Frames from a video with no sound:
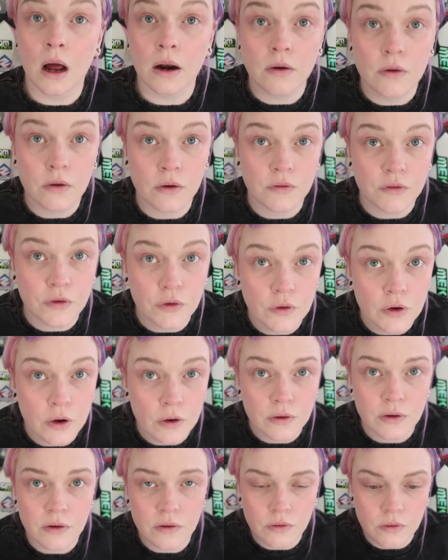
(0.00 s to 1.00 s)
I don't know if you
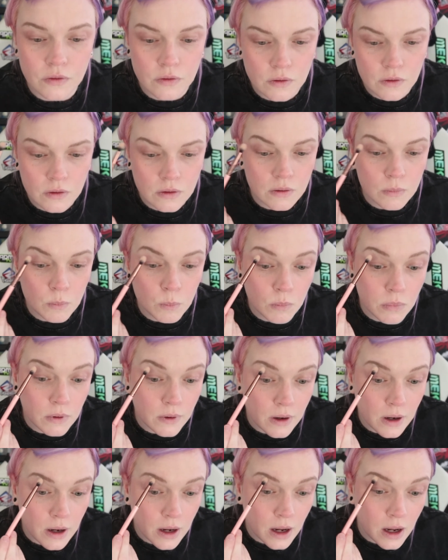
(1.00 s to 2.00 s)
noticed,
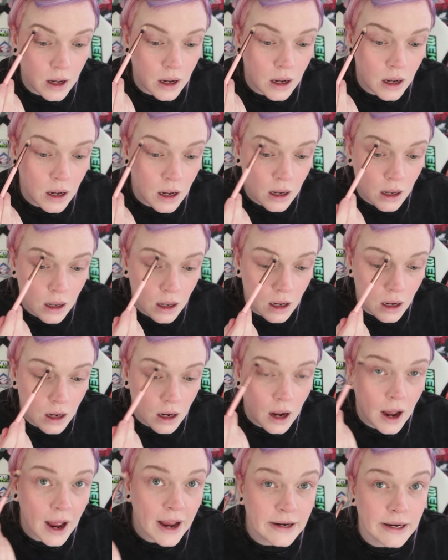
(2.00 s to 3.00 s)
but uh,
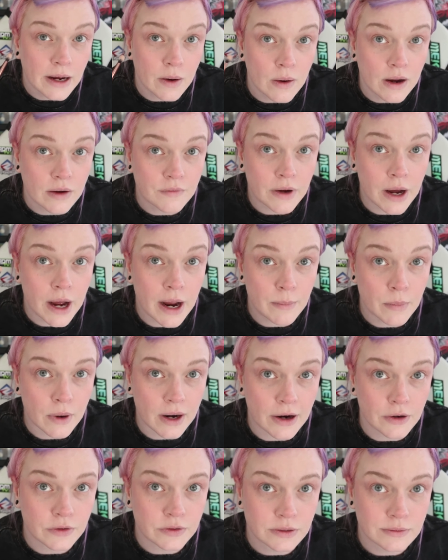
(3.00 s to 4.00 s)
I now have
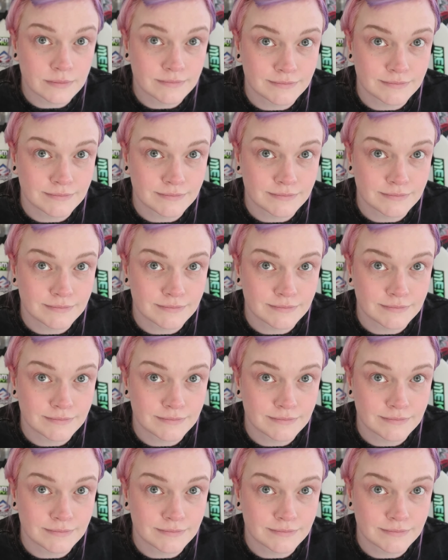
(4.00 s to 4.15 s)
eyebrows.